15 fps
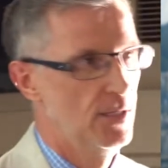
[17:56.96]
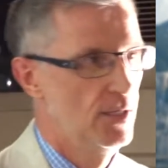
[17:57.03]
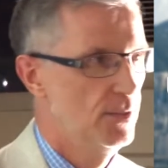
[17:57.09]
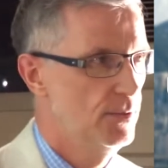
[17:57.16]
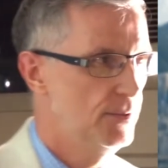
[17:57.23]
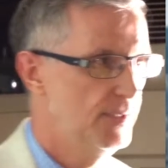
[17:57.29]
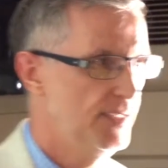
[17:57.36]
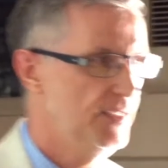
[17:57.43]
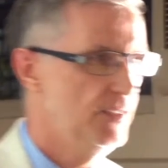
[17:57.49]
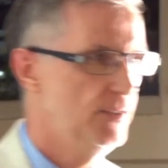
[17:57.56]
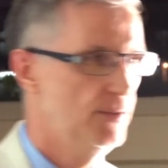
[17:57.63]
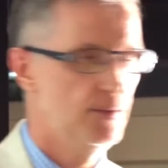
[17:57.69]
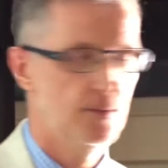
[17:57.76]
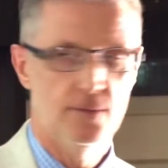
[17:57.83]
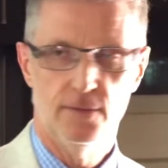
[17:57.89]
Well, when
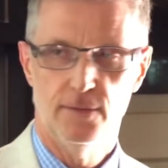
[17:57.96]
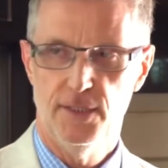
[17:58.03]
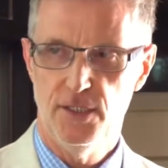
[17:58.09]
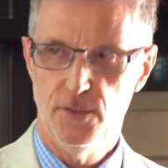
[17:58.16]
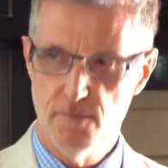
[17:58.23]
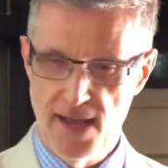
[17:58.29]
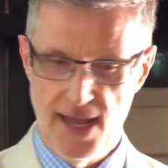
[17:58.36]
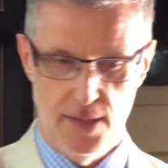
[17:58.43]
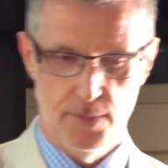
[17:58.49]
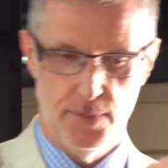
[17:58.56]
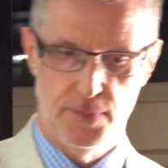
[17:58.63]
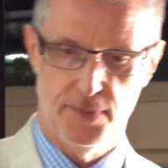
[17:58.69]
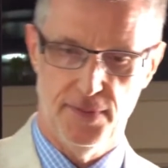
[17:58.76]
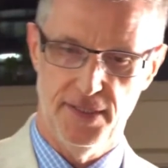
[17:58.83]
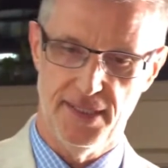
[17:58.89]
you map
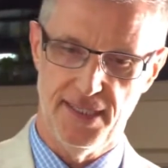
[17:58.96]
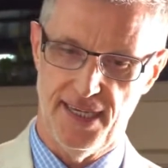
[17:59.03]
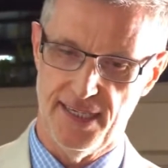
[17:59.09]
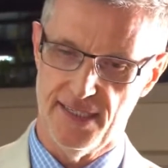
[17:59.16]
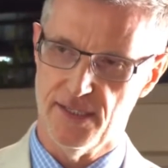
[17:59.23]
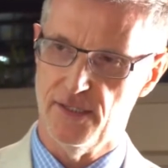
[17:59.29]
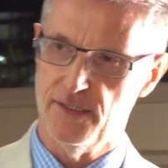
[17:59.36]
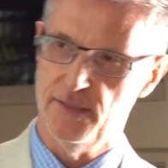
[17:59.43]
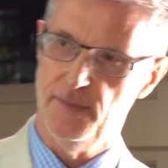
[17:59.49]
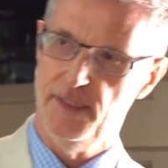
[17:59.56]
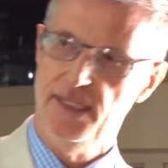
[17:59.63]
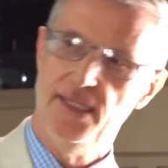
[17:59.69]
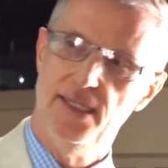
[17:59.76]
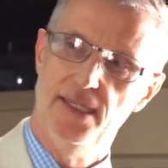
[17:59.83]
the taxonomy,